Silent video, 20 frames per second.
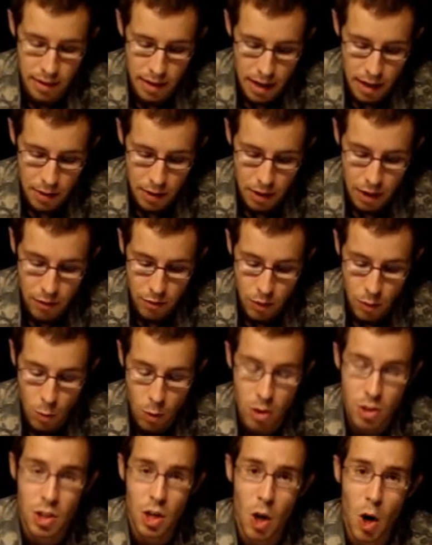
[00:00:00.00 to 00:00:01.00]
together if you
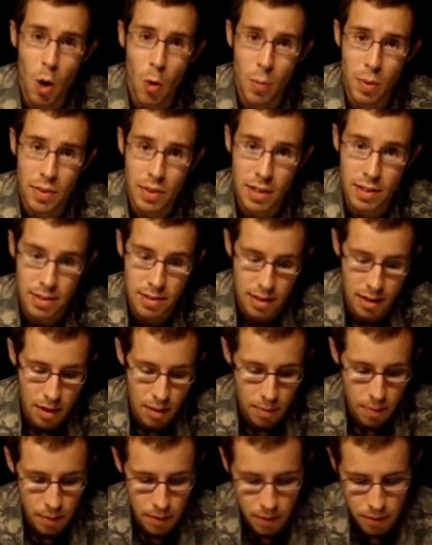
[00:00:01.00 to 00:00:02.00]
were to open this
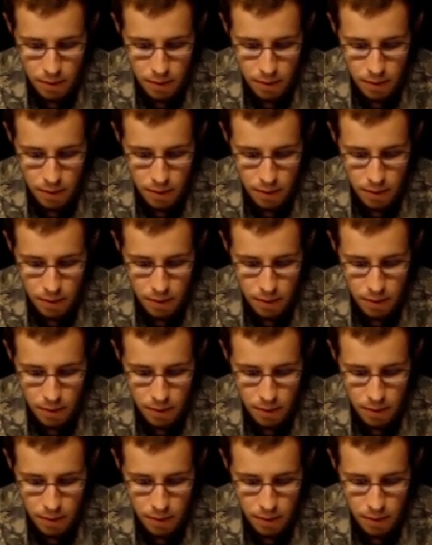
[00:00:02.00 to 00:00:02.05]
up.